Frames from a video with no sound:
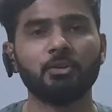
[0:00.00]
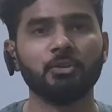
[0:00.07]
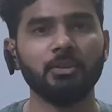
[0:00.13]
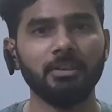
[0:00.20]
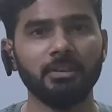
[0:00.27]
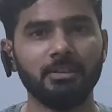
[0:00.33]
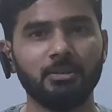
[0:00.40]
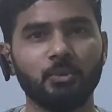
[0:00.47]

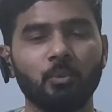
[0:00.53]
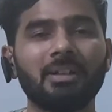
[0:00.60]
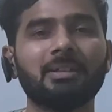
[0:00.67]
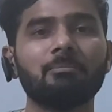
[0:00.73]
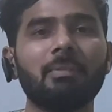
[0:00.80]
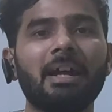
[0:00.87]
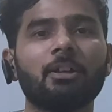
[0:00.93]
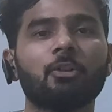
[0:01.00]
students,
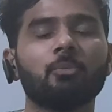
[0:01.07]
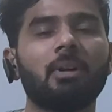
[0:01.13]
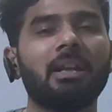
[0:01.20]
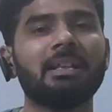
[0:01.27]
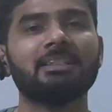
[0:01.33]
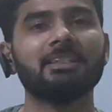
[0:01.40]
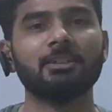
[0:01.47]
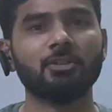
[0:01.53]
welcome back to my
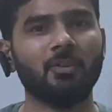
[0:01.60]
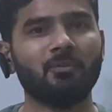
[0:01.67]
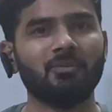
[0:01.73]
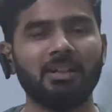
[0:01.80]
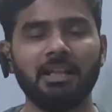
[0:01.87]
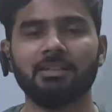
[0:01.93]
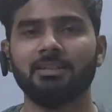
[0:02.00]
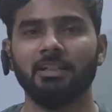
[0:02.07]
lectures of
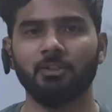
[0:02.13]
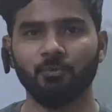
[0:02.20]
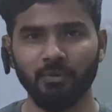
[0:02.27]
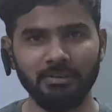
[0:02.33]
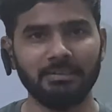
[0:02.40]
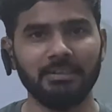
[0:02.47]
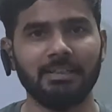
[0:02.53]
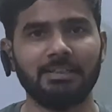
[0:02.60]
class 10
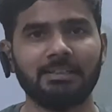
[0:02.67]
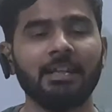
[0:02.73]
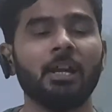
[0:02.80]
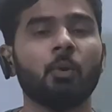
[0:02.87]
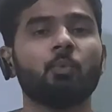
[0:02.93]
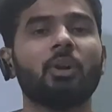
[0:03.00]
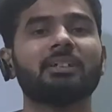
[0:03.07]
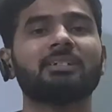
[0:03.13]
physics.
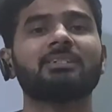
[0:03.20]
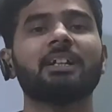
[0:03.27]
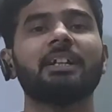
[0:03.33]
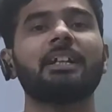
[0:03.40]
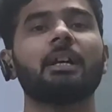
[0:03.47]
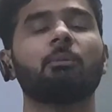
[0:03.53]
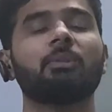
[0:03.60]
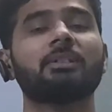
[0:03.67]
We are
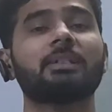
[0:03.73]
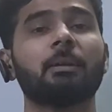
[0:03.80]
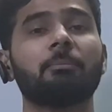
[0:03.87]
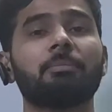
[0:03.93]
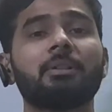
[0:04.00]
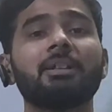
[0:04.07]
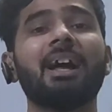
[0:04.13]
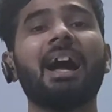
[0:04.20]
studying our
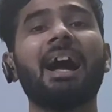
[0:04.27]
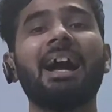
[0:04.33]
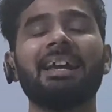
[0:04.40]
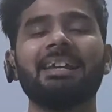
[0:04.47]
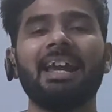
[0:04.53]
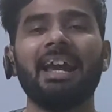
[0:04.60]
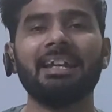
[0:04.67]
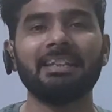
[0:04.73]
chapter
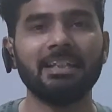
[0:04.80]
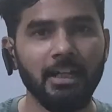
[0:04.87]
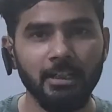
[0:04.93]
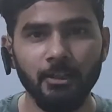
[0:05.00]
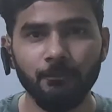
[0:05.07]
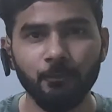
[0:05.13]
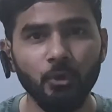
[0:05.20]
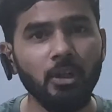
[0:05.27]
I and the
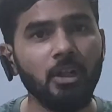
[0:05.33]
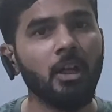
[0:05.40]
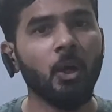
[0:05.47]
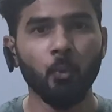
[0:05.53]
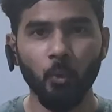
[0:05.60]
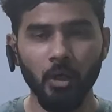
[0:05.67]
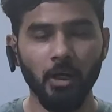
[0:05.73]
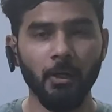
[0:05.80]
colorful
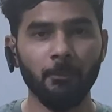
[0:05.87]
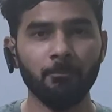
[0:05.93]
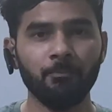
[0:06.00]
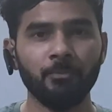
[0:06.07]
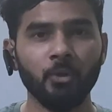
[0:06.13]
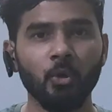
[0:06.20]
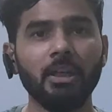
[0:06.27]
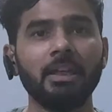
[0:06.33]
world.
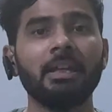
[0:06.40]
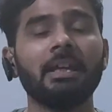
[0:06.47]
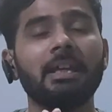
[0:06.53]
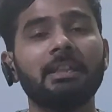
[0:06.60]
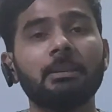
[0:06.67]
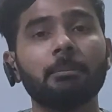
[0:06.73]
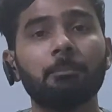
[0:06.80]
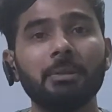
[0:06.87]
Okay,
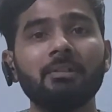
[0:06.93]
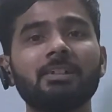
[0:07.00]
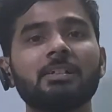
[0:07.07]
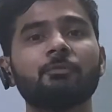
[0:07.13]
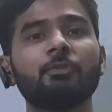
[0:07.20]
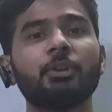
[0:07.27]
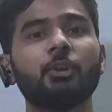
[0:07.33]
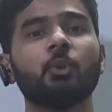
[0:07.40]
in the previous
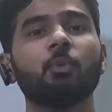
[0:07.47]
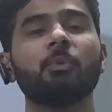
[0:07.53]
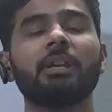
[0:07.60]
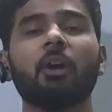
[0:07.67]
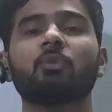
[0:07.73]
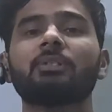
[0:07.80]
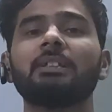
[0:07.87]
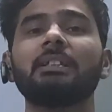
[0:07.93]
video we
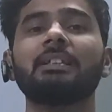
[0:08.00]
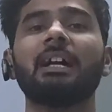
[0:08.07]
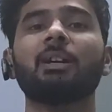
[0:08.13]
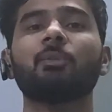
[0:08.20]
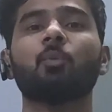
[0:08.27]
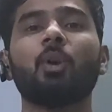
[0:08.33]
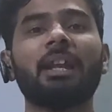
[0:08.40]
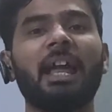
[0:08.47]
have seen that
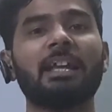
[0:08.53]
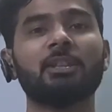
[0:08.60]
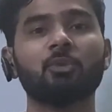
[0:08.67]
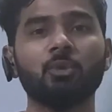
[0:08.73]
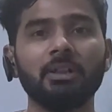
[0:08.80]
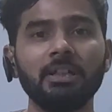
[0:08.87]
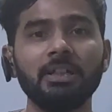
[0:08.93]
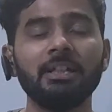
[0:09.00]
what
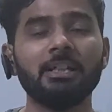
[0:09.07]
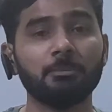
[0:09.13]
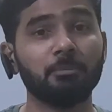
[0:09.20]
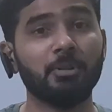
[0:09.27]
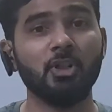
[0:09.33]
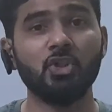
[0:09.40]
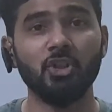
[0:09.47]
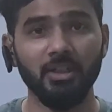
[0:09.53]
actually
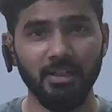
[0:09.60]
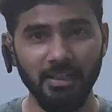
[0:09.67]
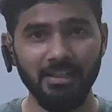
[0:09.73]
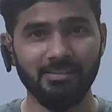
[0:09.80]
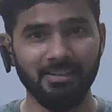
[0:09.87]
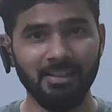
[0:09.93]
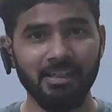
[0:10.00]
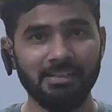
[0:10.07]
dispersion is.
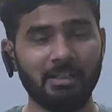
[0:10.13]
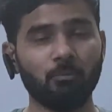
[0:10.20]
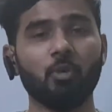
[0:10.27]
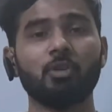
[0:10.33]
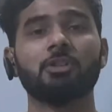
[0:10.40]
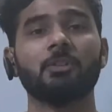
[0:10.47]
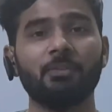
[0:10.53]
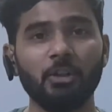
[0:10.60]
That
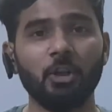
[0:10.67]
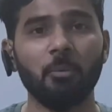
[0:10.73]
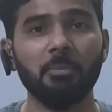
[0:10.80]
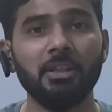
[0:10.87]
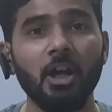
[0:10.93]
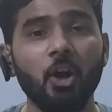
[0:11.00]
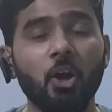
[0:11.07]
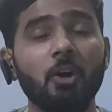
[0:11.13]
was the
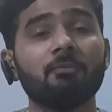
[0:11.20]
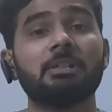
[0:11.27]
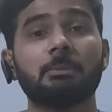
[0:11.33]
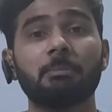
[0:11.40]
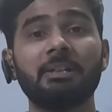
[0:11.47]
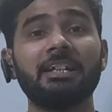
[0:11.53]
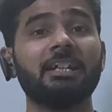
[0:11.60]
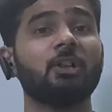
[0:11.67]
phenomena of
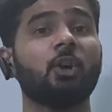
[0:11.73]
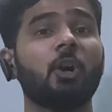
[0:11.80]
splitting